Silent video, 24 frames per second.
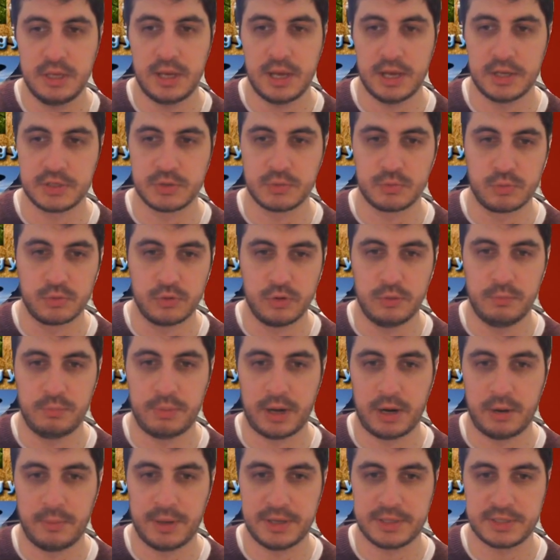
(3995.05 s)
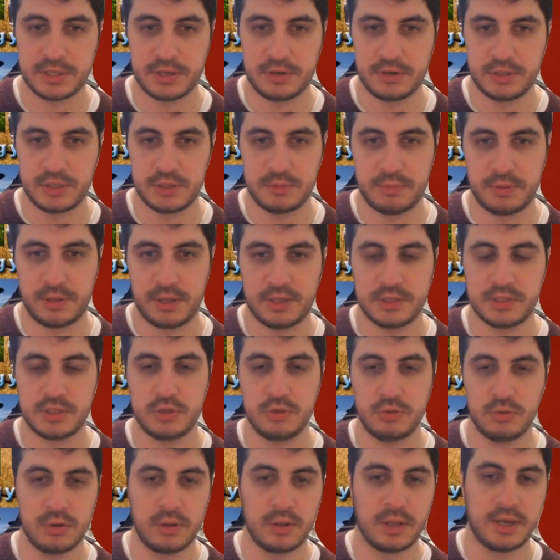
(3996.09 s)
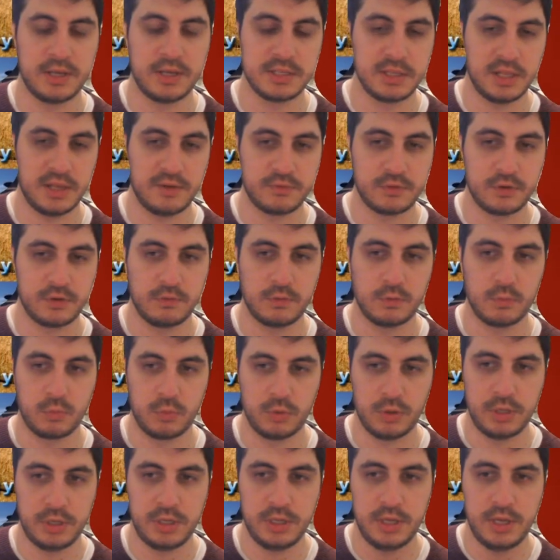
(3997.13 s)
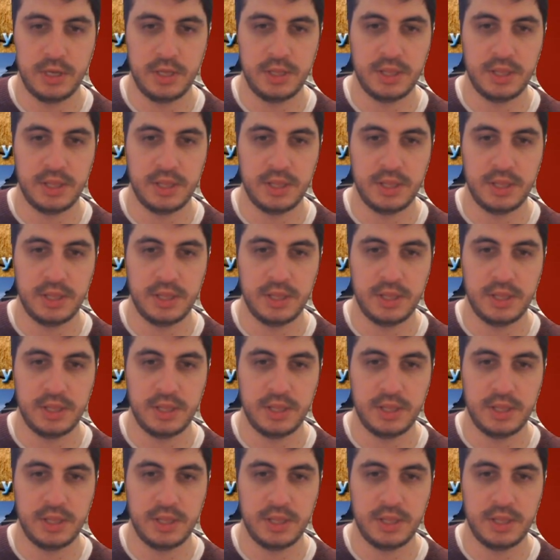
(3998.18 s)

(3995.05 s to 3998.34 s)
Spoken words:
As a rule, biomass energy plants utilize leftover wood